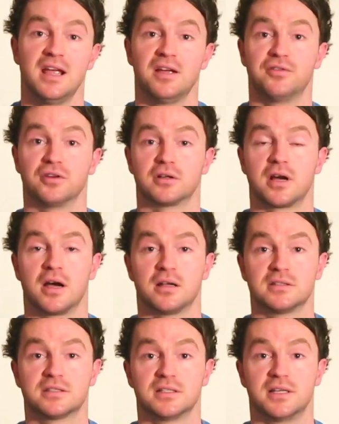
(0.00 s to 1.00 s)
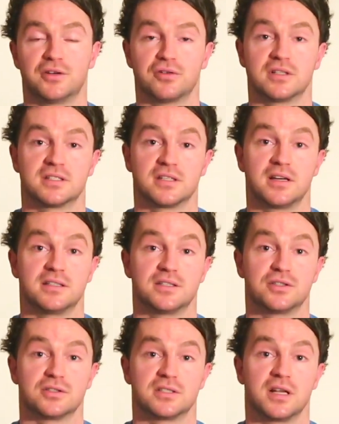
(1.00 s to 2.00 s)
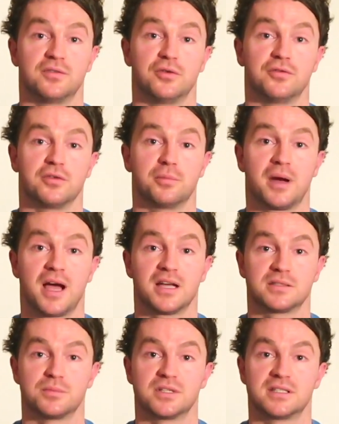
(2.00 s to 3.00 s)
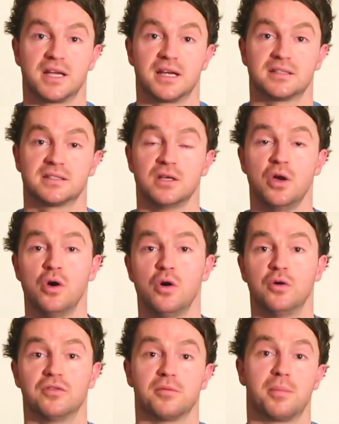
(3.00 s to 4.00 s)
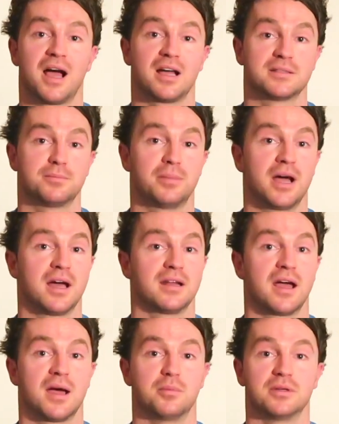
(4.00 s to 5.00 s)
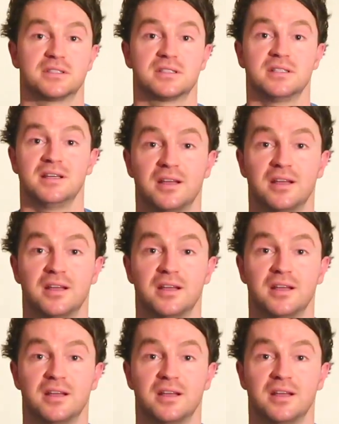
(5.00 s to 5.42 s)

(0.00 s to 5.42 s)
if you're constantly criticizing yourself over past mistakes, over past bad habits.